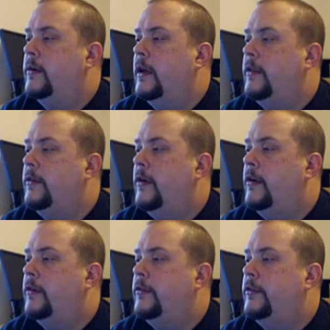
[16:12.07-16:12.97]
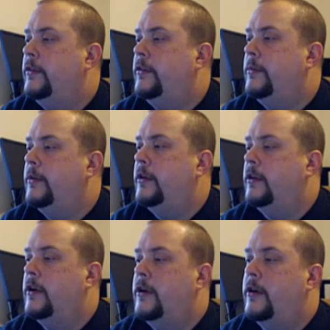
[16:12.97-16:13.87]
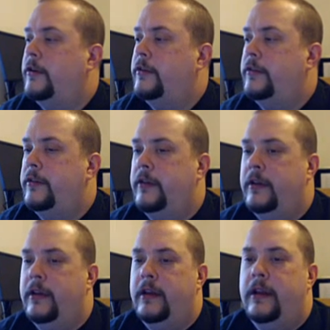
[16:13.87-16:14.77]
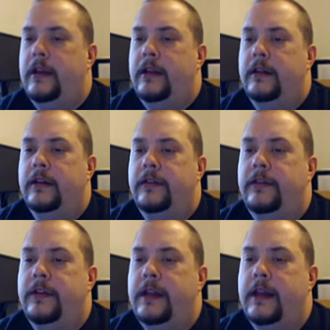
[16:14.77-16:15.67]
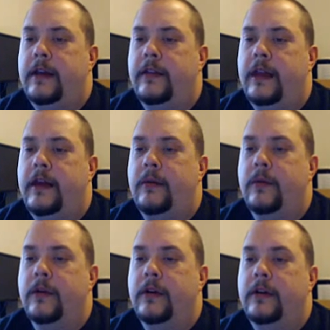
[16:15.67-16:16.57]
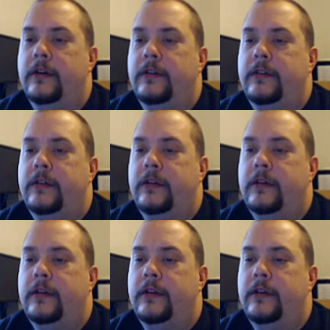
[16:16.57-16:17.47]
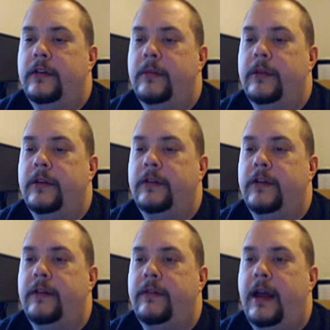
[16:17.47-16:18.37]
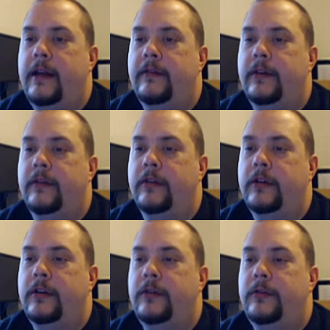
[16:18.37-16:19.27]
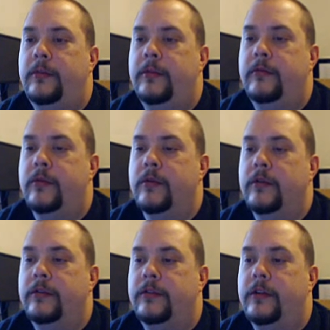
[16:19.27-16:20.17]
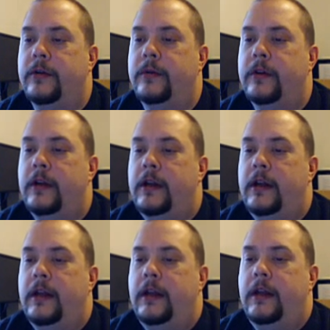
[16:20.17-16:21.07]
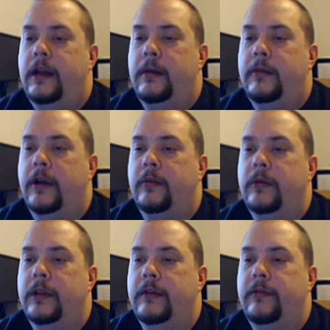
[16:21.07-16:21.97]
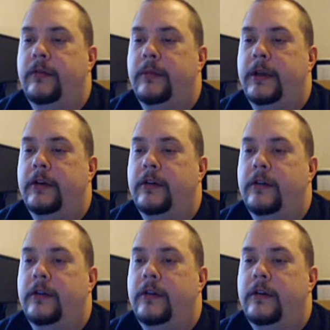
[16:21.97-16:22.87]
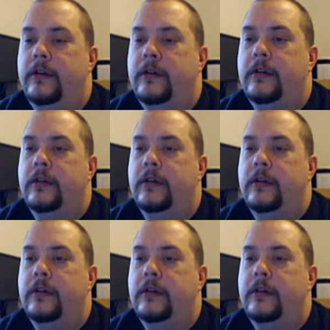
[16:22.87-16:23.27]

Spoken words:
Okay, there are system alerts. Let's see how that works. Some of this stuff I have never used before, so I'm not really familiar.